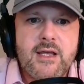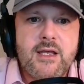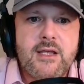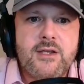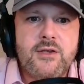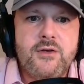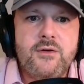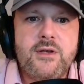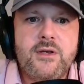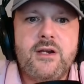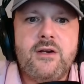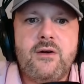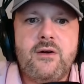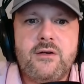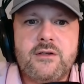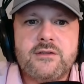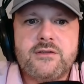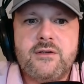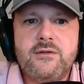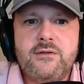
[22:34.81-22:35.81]
You can
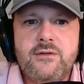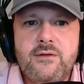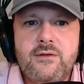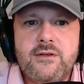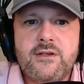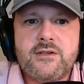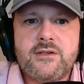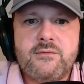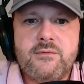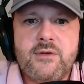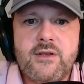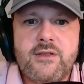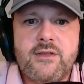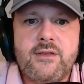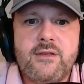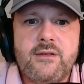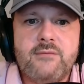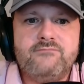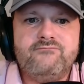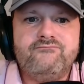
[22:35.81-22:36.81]
also do this with
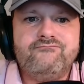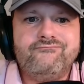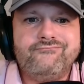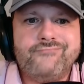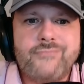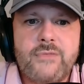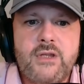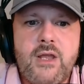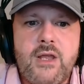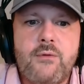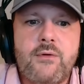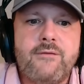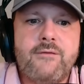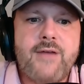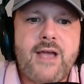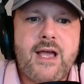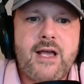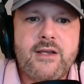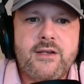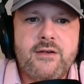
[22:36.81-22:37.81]
lower
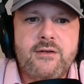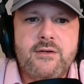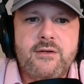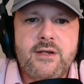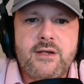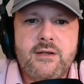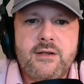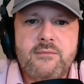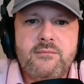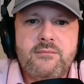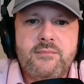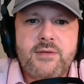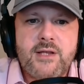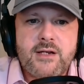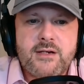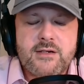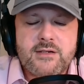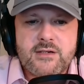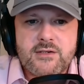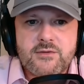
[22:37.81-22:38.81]
valued
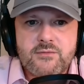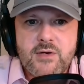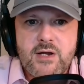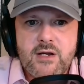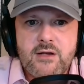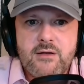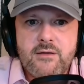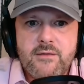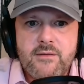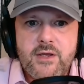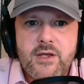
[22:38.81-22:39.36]
players as well.